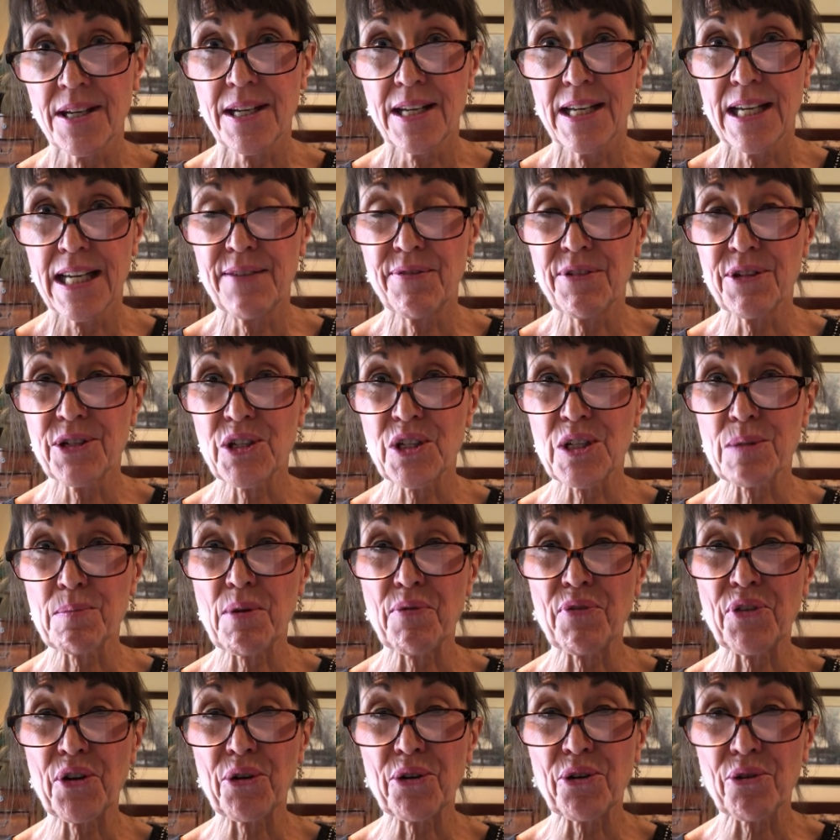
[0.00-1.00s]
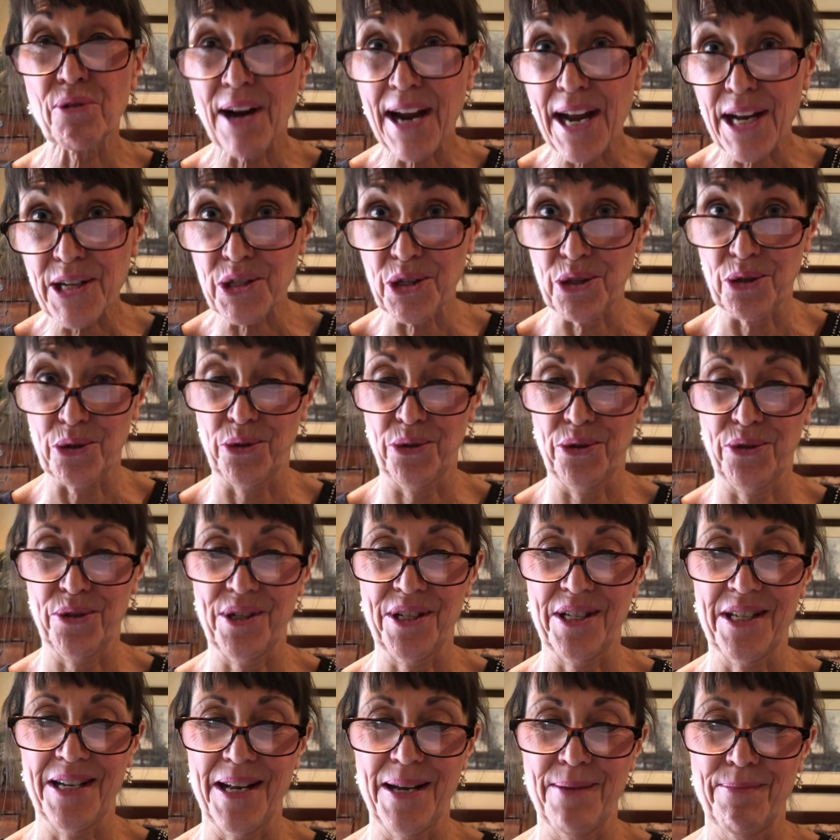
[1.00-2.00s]
even some of their
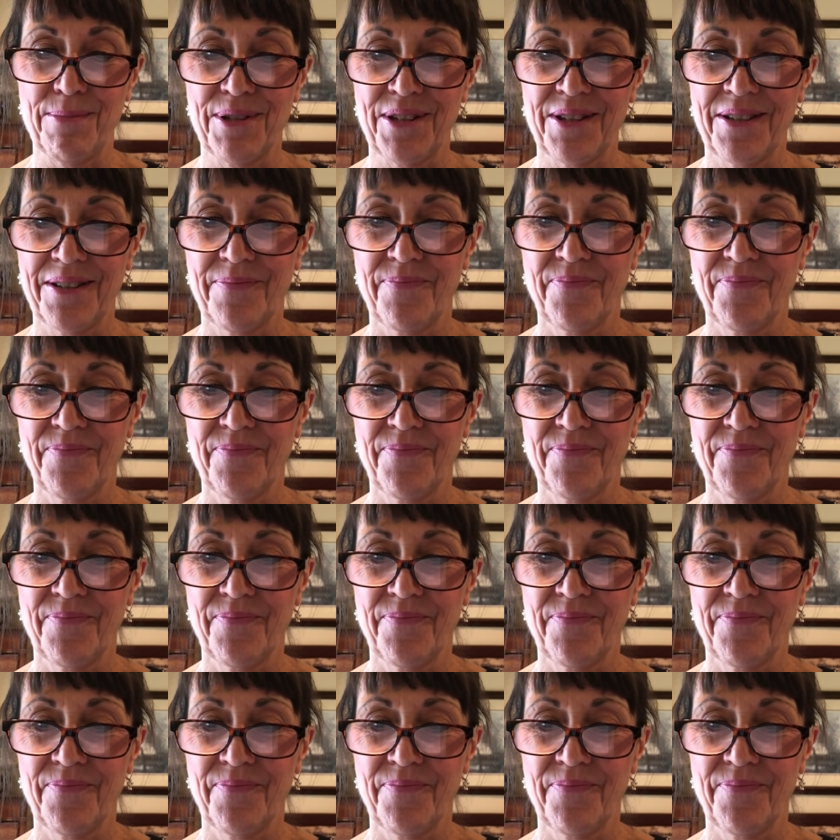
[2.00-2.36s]
grandchildren's names.